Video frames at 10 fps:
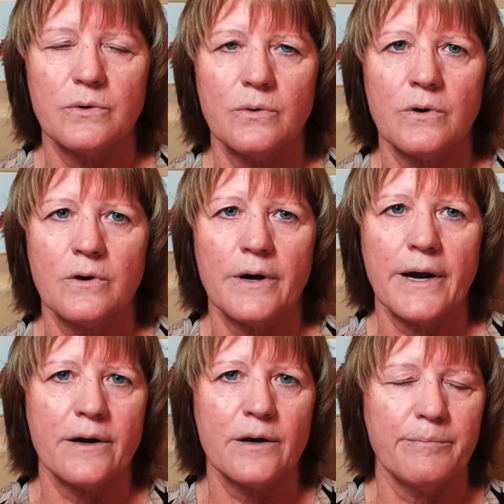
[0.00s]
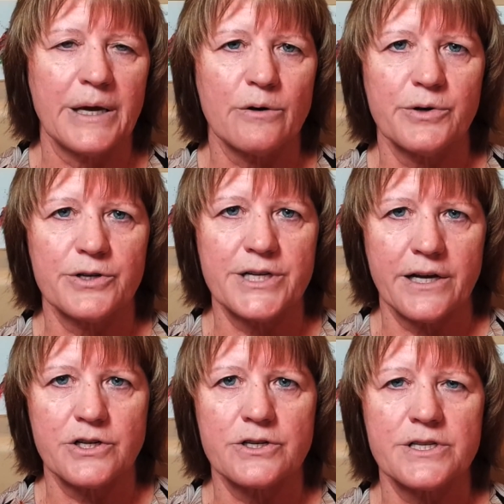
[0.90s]
or how to better
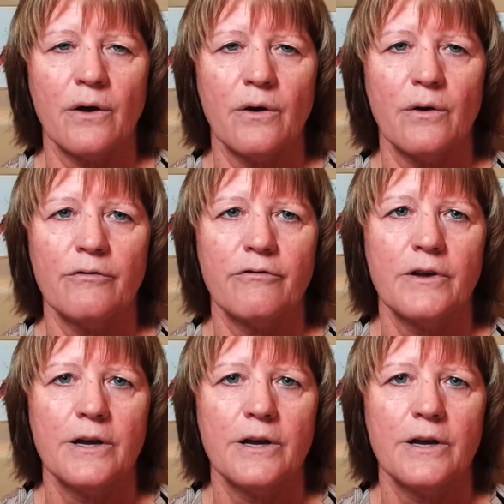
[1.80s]
protect yourself,